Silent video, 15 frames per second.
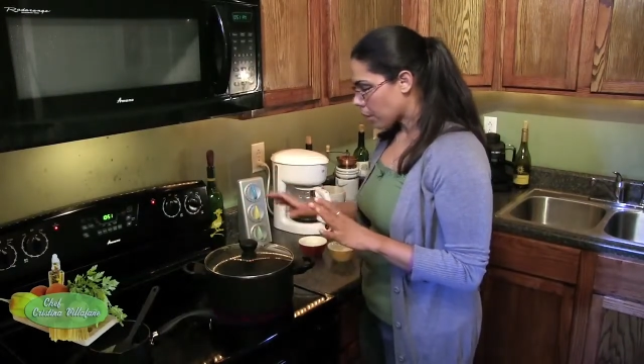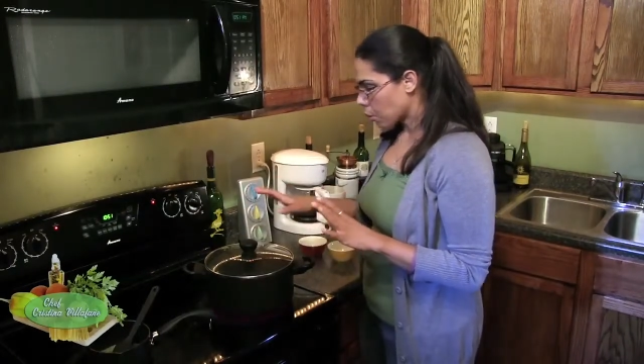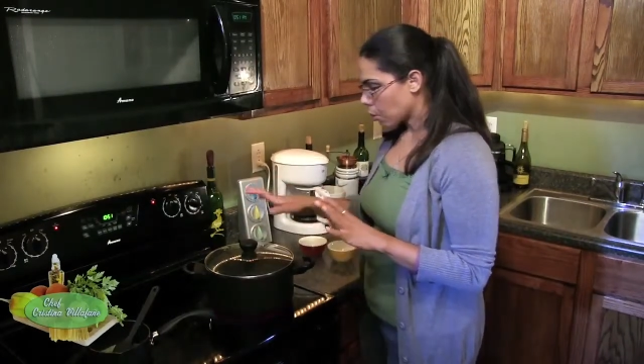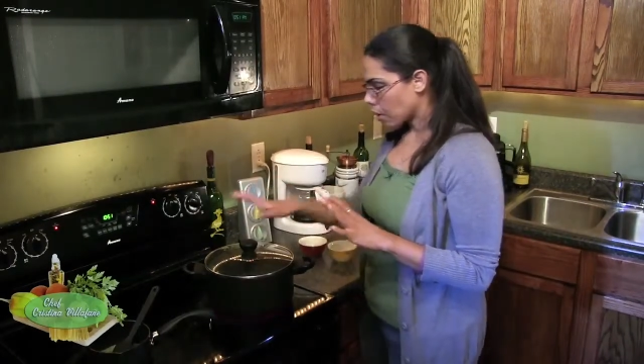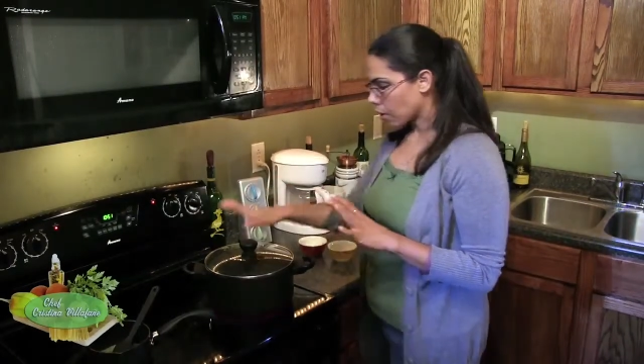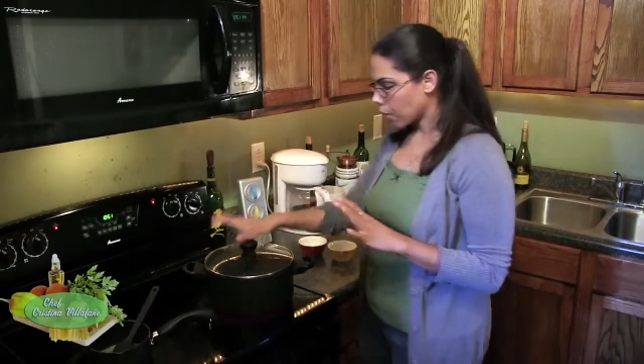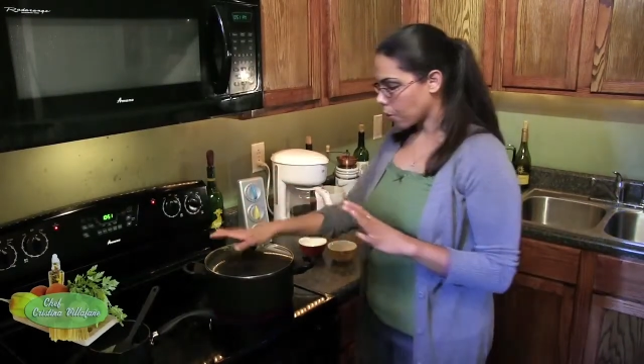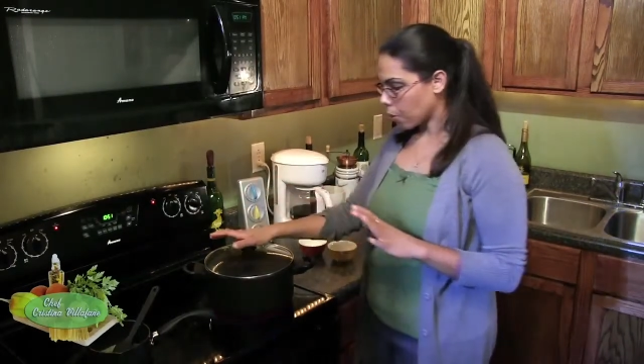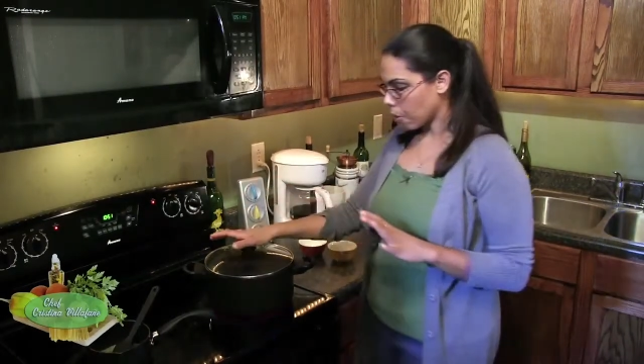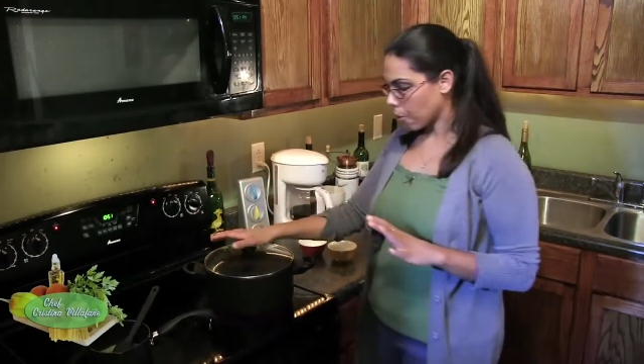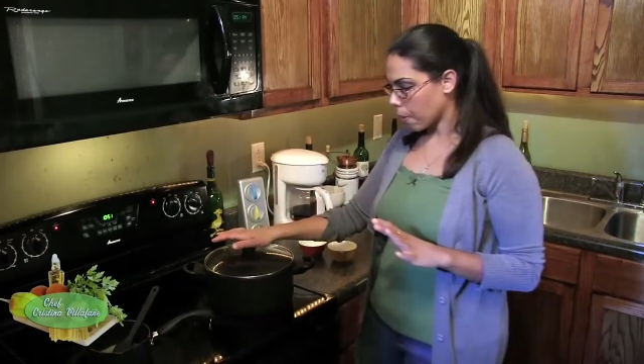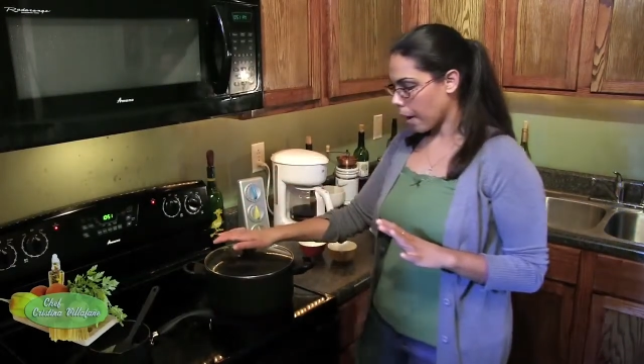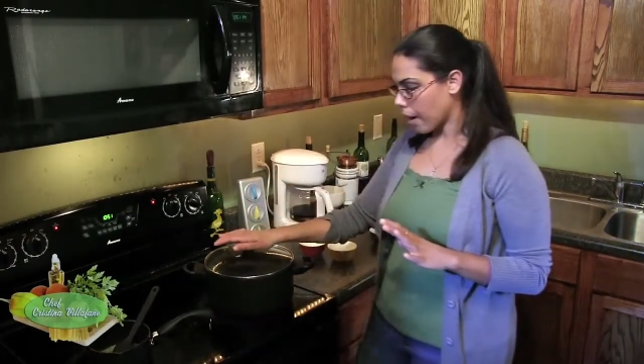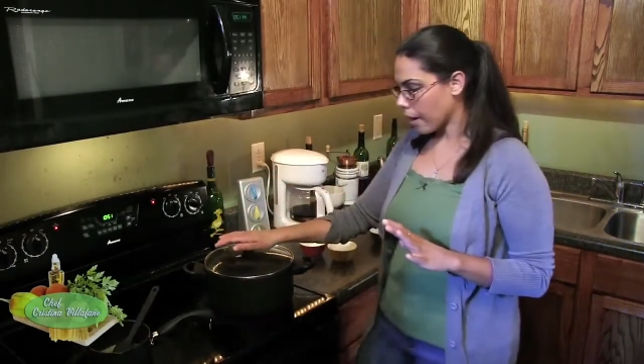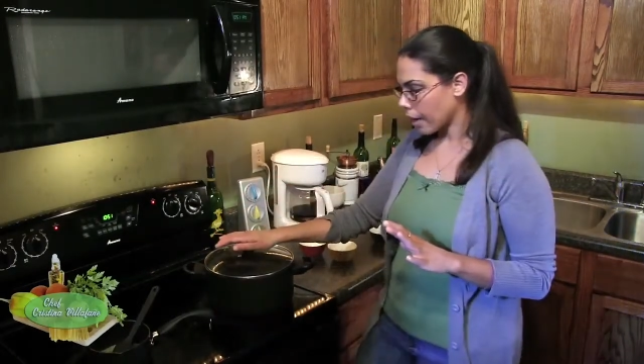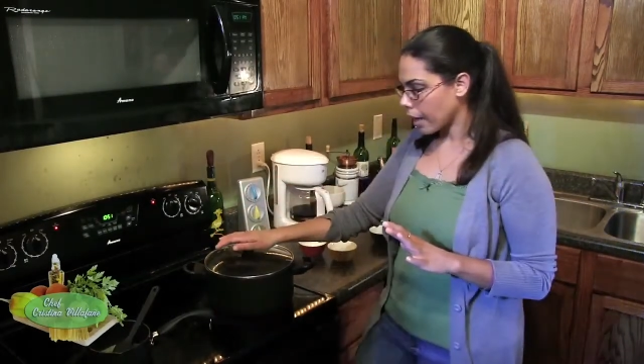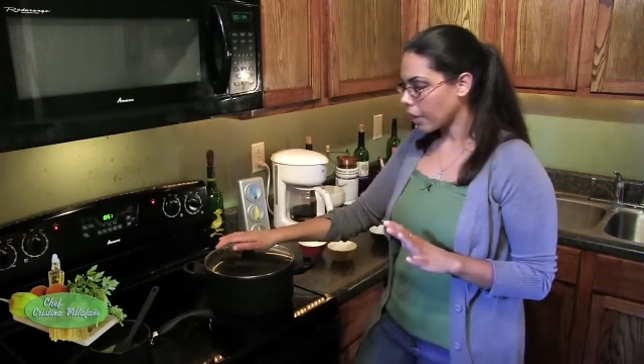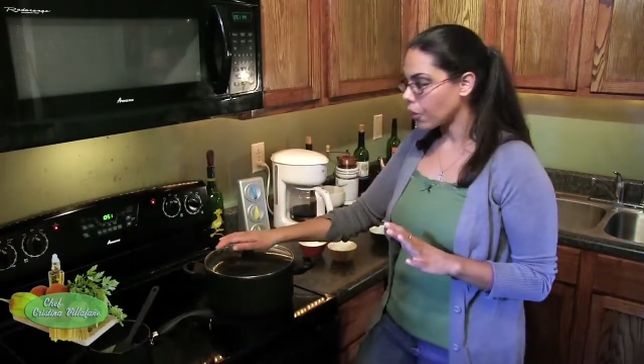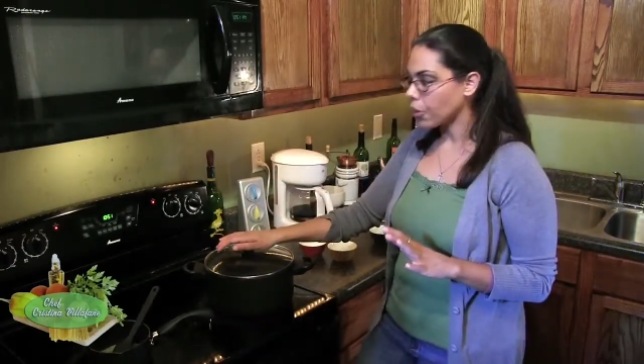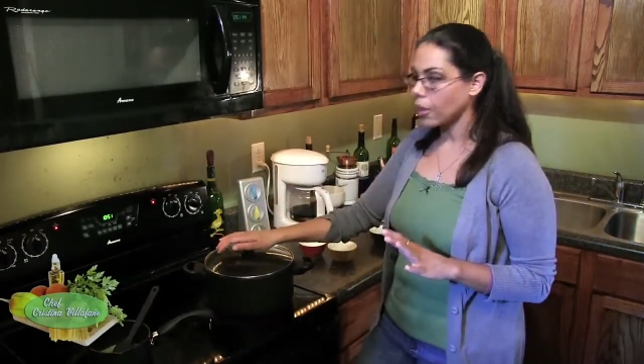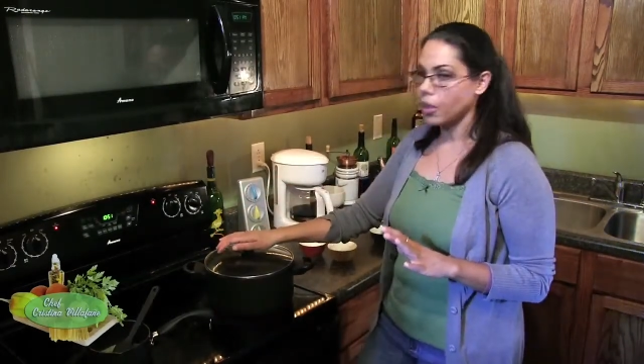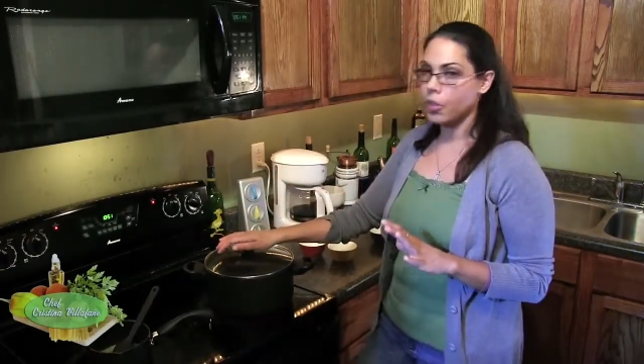do this with my
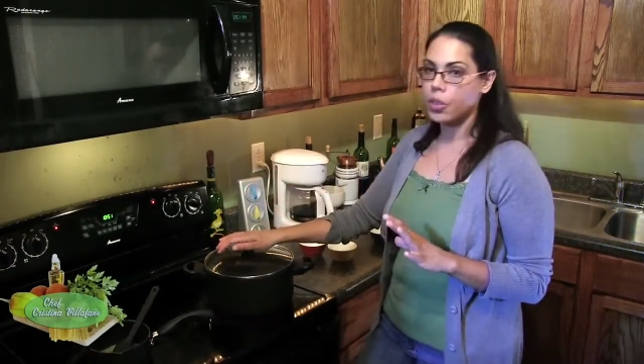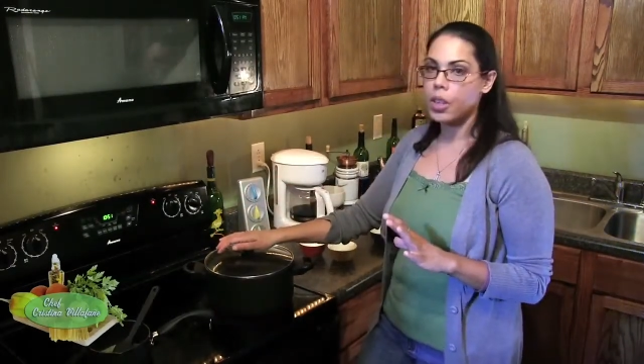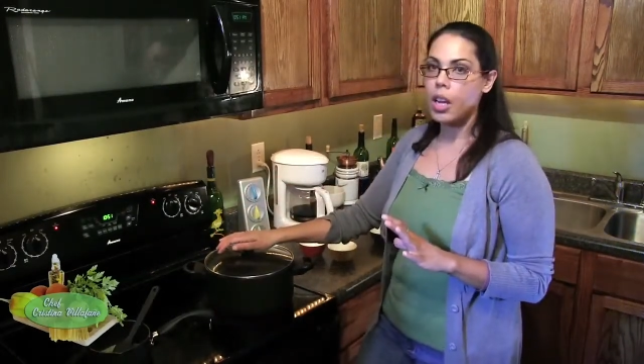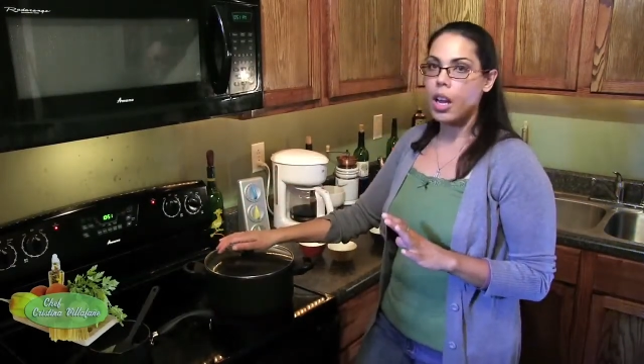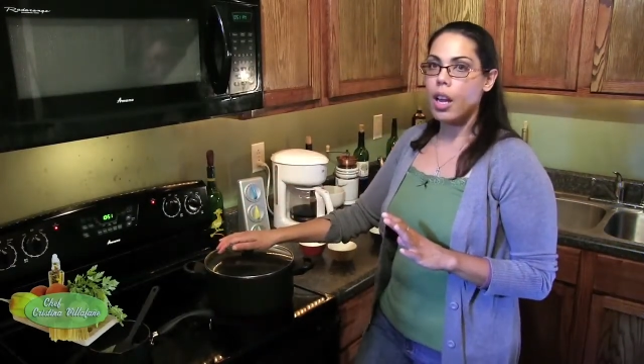nieces,